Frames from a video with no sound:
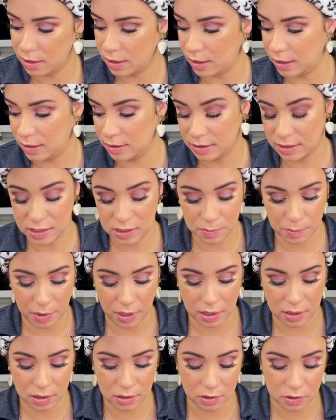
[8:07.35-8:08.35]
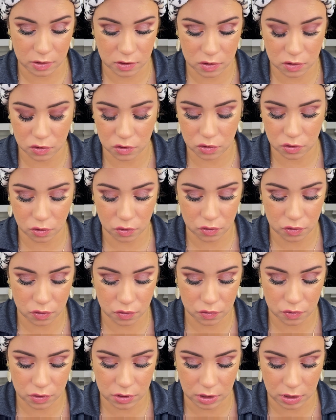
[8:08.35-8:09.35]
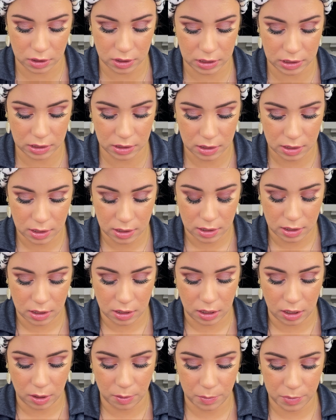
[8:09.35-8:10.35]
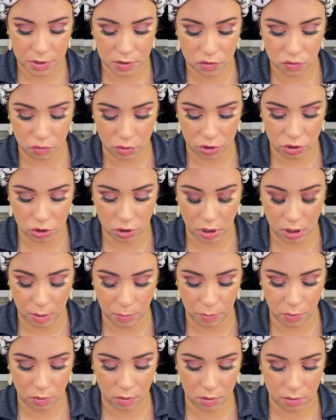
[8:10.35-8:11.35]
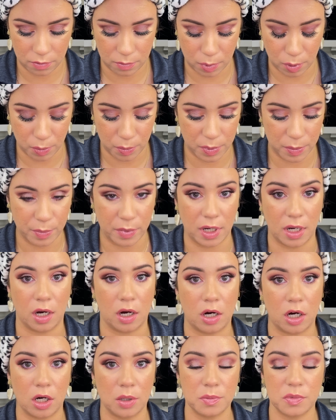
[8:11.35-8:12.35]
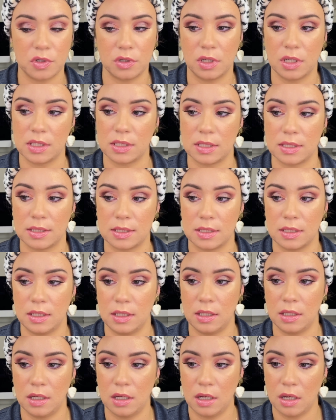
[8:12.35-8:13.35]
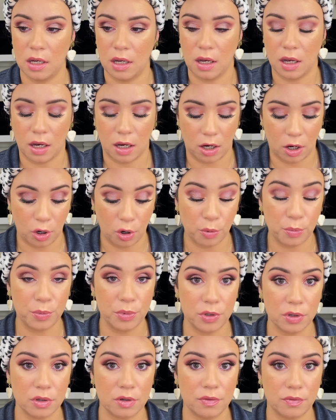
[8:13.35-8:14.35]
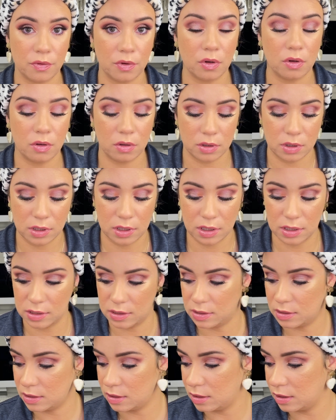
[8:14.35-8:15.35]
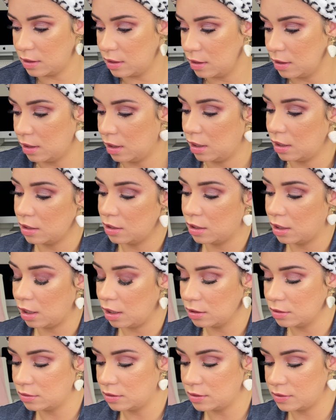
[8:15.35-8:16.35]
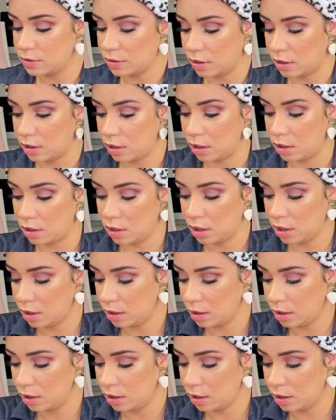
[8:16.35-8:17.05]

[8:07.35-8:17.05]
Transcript: And this palette looks so stunning. I'm gonna swatch a couple of them in my arm so you guys could see how beautiful these colors are.